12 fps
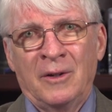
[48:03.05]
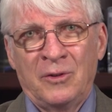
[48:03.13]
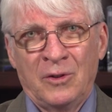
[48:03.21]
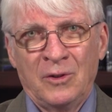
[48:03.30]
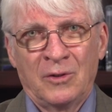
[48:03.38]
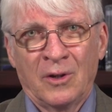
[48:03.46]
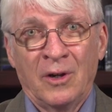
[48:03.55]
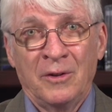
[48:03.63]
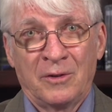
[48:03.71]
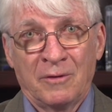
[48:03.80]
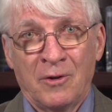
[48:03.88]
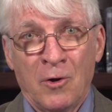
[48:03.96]
I see
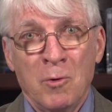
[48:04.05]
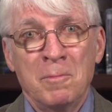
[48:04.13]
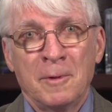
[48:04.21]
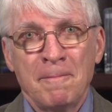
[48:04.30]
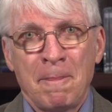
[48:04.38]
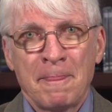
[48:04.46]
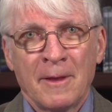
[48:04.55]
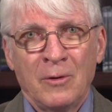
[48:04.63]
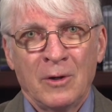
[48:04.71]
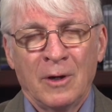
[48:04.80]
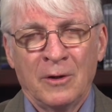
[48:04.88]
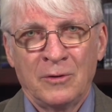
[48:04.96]
signs of hope.
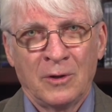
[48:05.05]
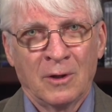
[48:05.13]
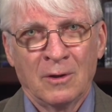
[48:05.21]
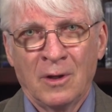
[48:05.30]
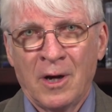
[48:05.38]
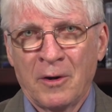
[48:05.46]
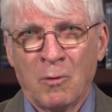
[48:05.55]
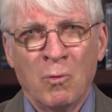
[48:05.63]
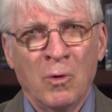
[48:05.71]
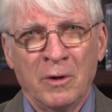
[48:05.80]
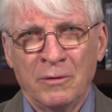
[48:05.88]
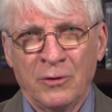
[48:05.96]
I see a lot of
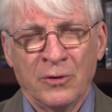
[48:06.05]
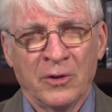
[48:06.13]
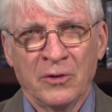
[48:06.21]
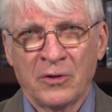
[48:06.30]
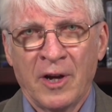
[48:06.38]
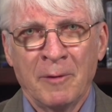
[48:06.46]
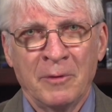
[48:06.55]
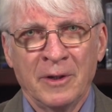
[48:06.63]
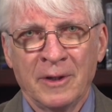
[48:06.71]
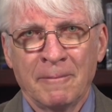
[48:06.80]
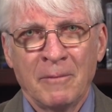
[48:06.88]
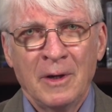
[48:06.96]
wonderful things
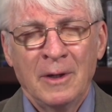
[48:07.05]
happening.